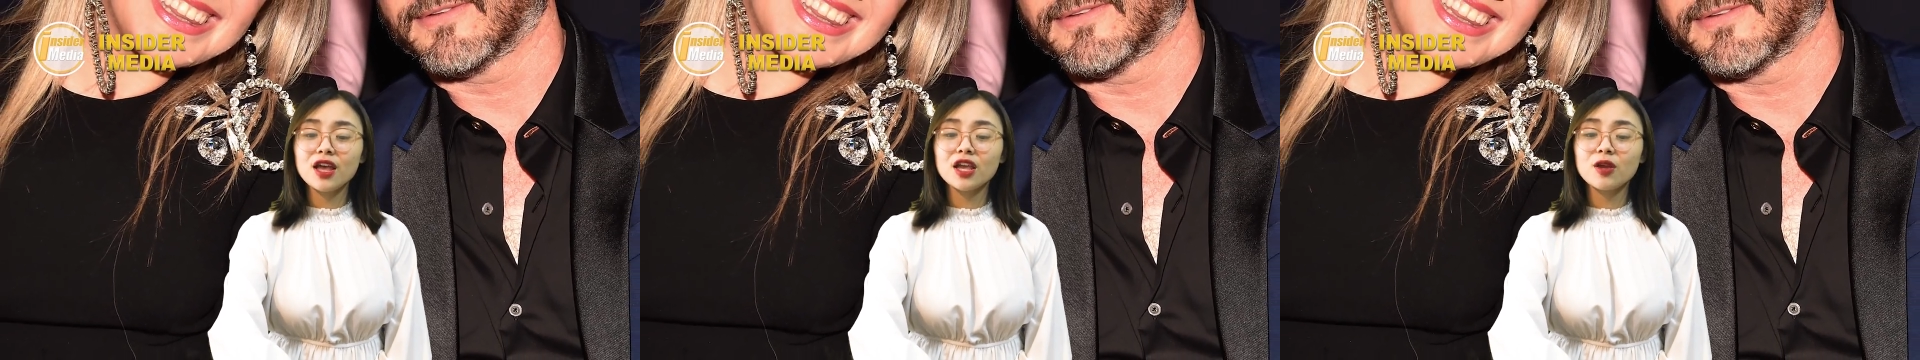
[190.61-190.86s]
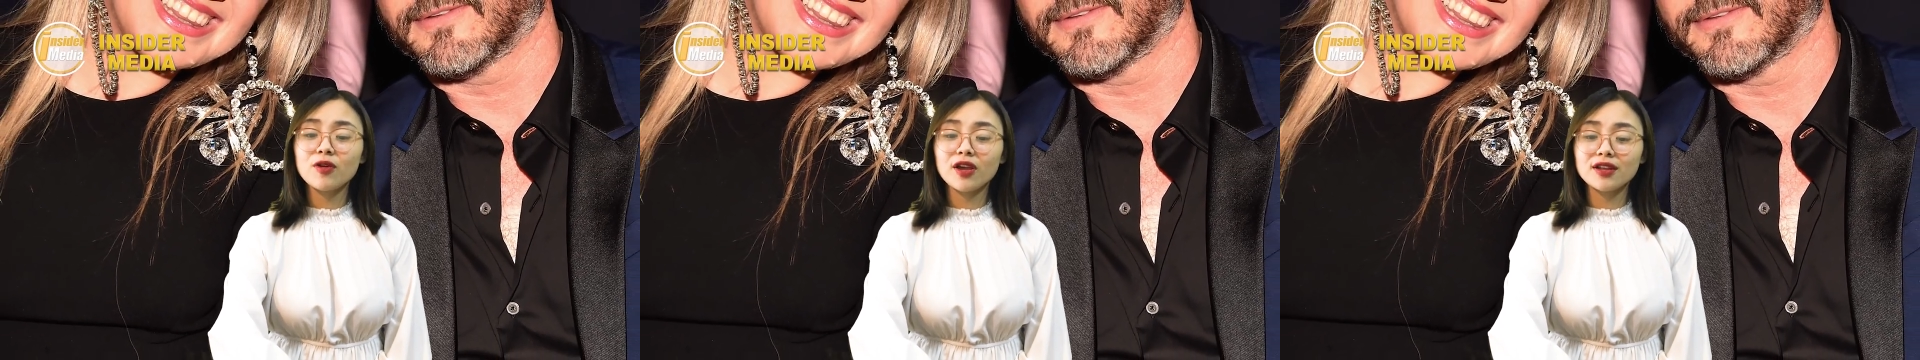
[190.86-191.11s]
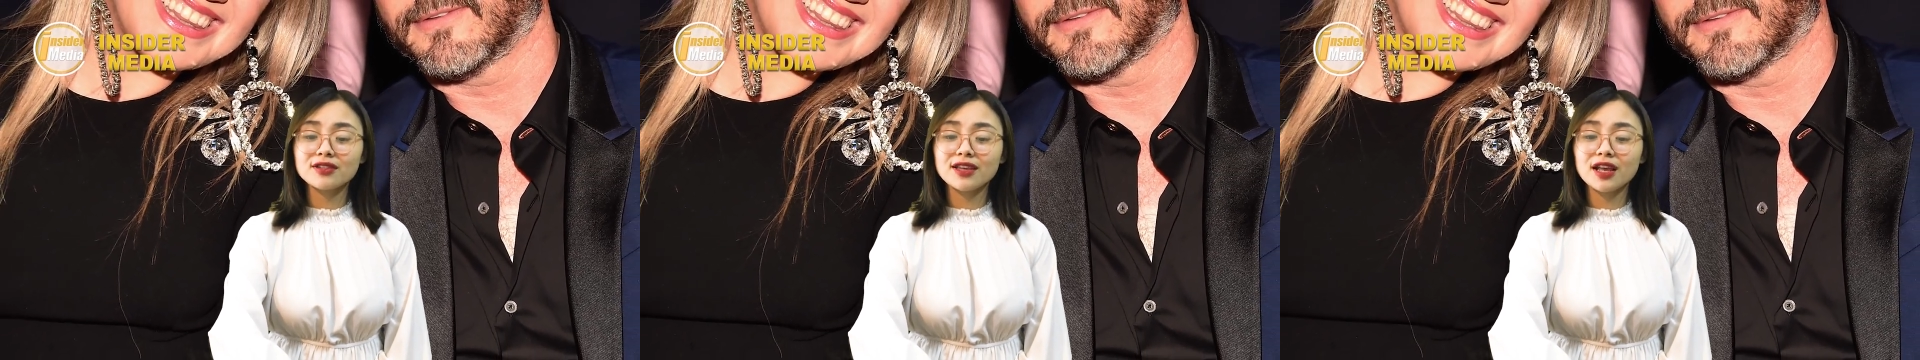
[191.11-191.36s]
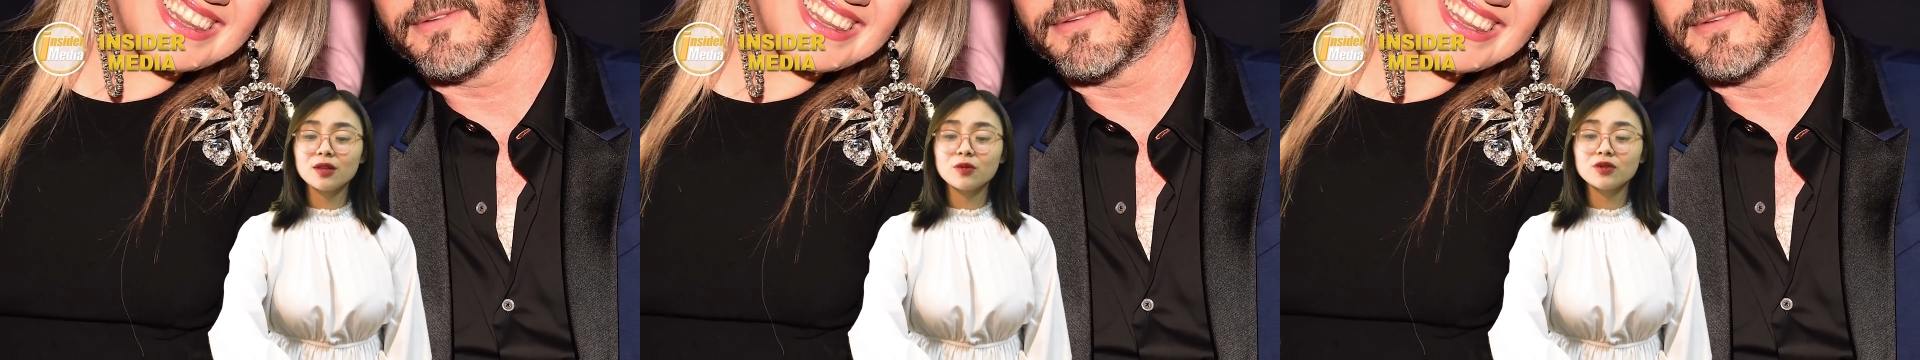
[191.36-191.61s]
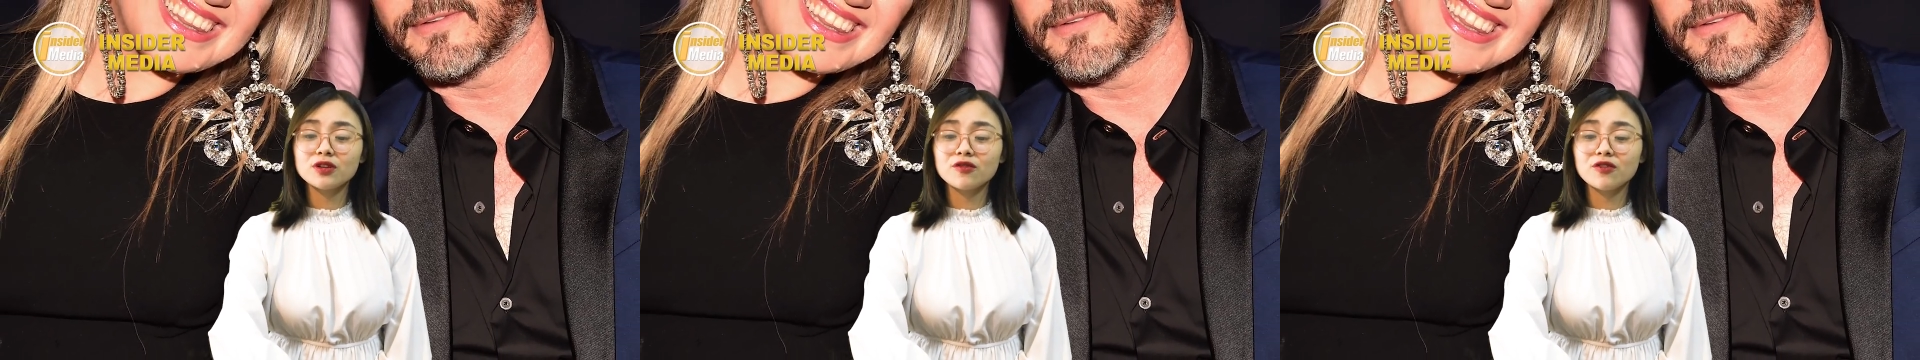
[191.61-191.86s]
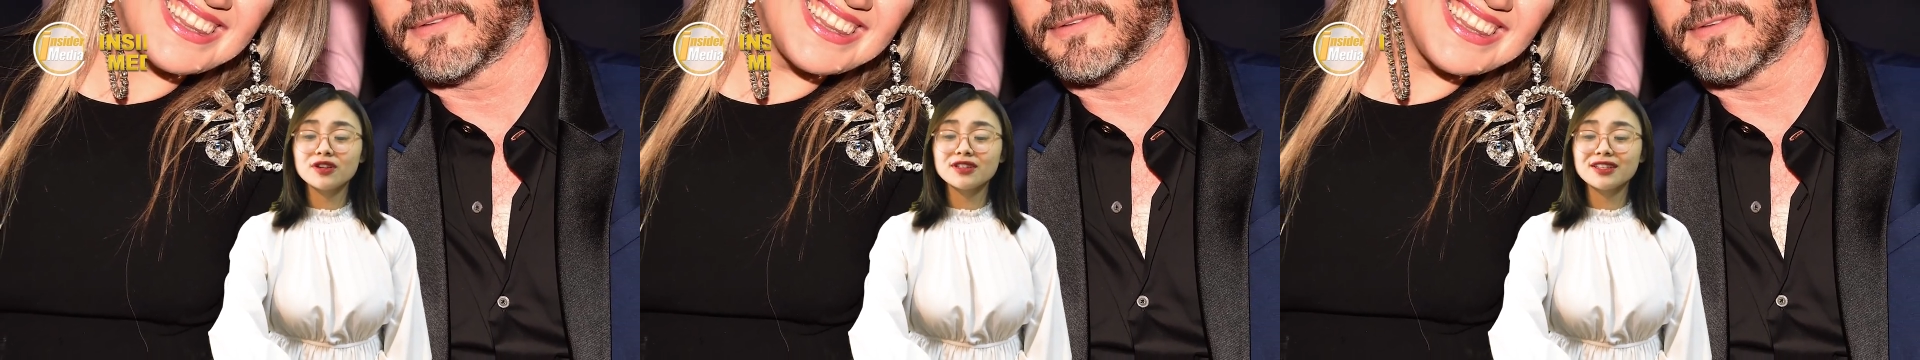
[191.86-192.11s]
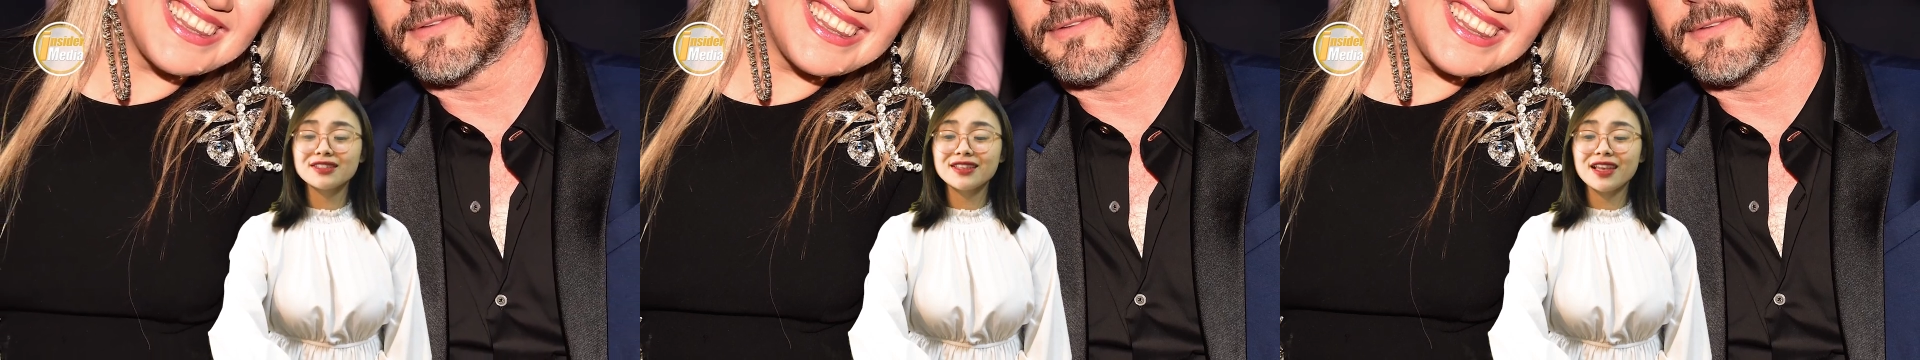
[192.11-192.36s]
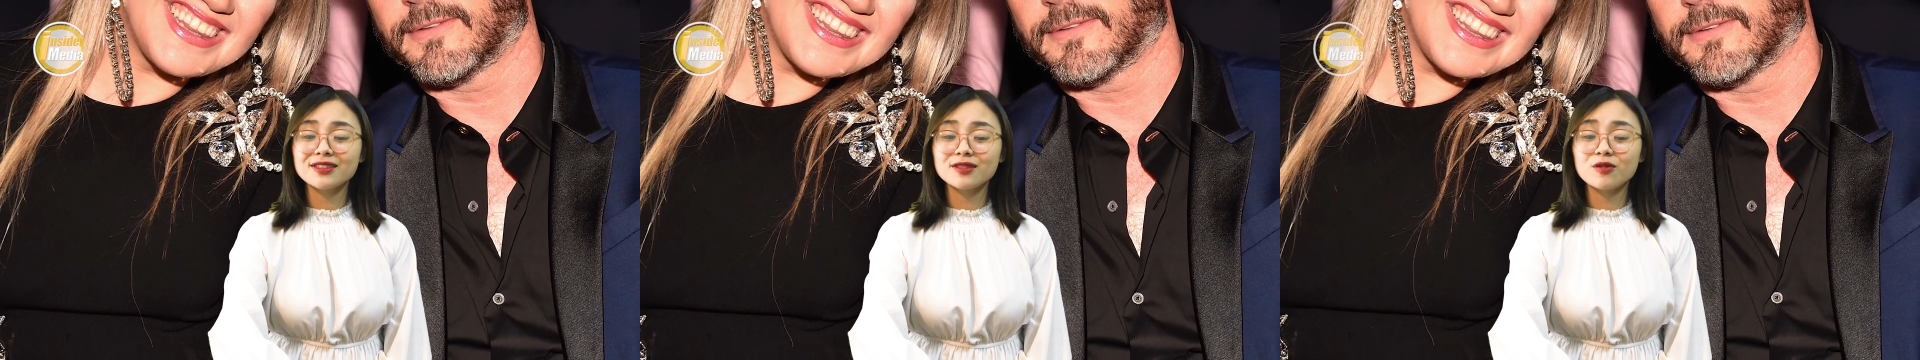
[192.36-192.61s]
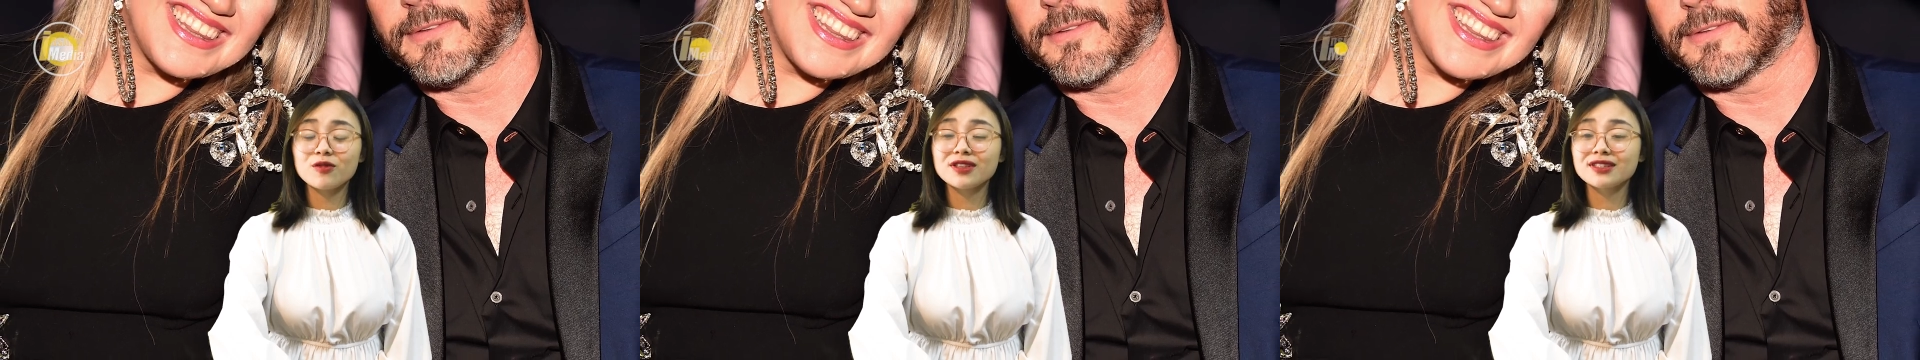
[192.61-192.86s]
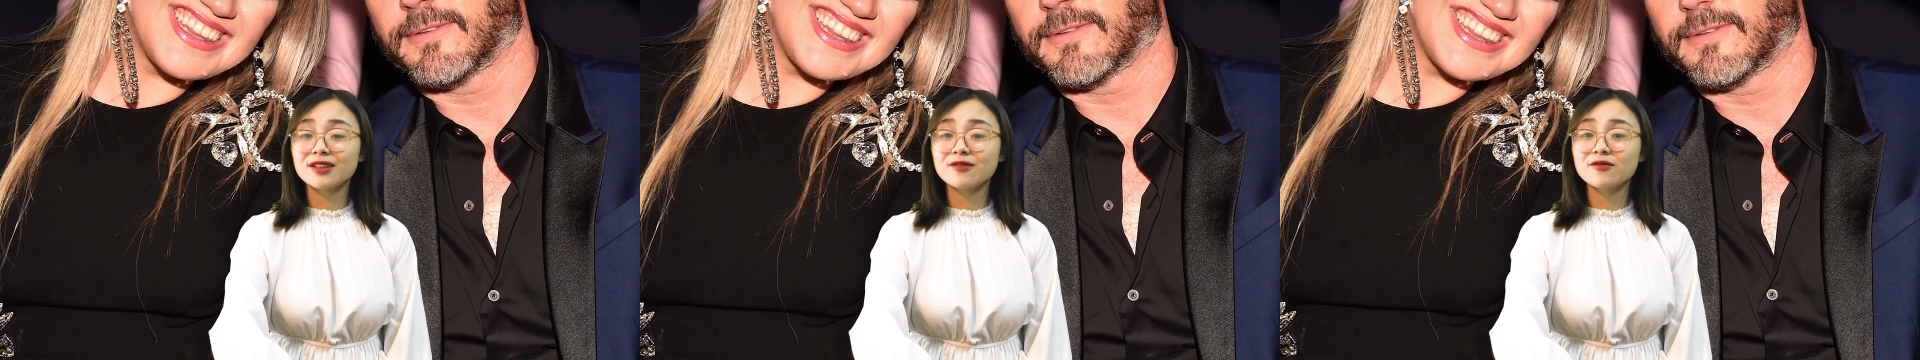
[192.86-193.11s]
irreconcilable differences as the reason